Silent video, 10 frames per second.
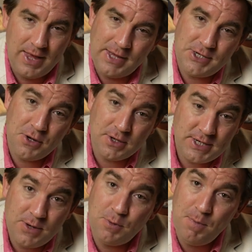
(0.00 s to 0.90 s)
As you can
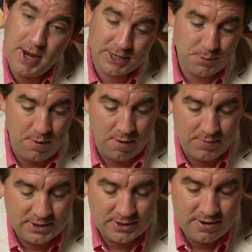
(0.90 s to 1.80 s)
see with my
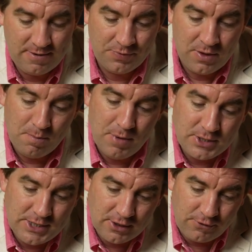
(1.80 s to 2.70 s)
experiment,
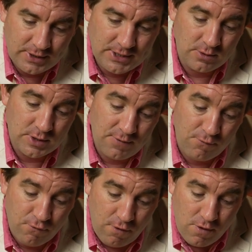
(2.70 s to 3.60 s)
most of the crystals have
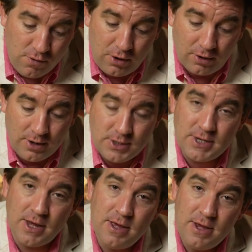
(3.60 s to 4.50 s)
grown
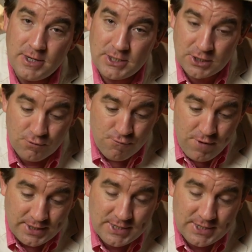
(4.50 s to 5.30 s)
closer to the red